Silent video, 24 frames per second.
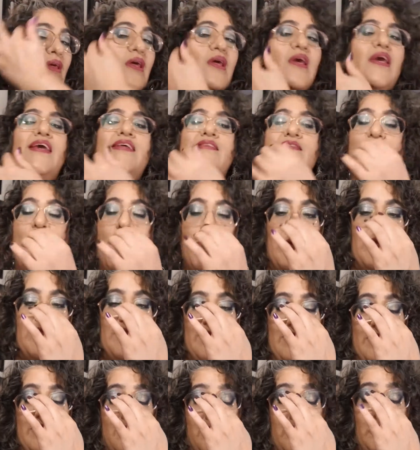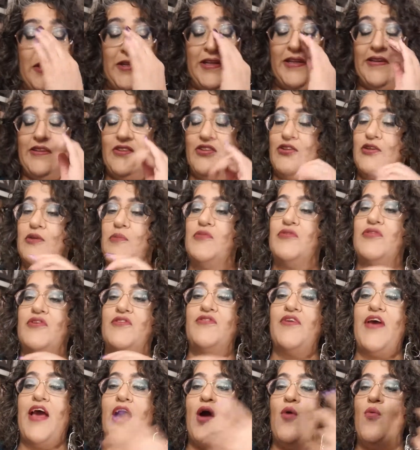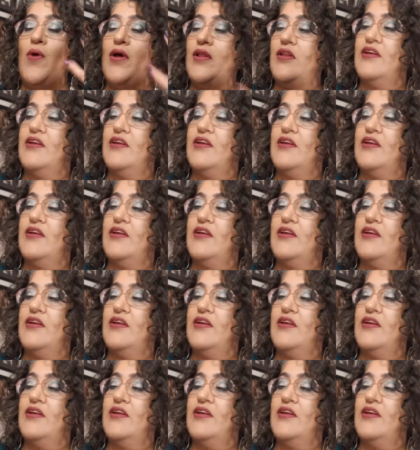It's almost as good in terms of how well